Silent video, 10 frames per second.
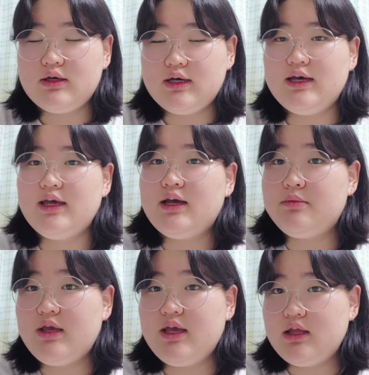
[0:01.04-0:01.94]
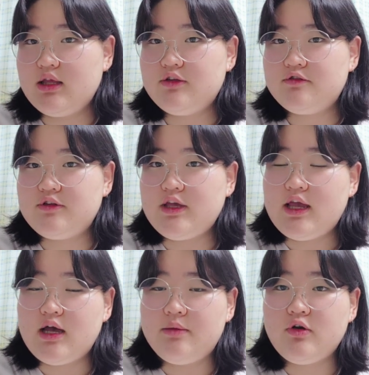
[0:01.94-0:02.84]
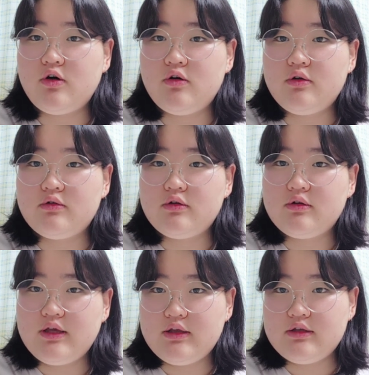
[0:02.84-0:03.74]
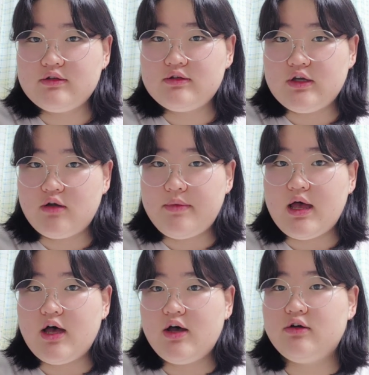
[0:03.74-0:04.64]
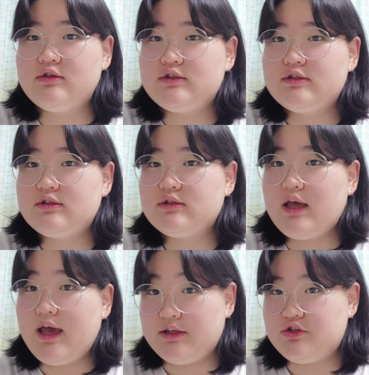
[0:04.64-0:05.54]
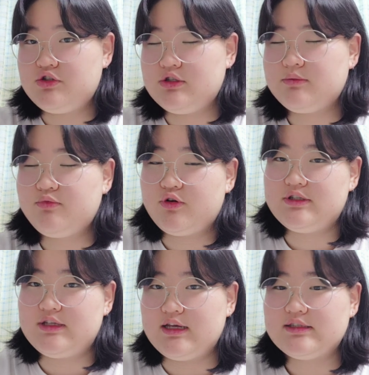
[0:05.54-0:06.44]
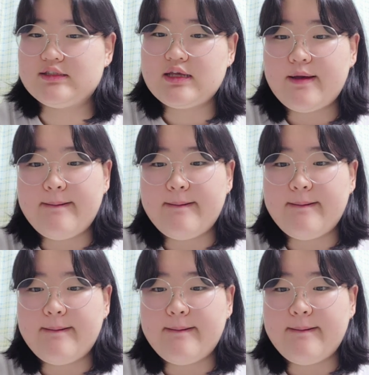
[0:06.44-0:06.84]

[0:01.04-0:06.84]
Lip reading: Hi, I'm Hein, and today I'm going to talk about etch process.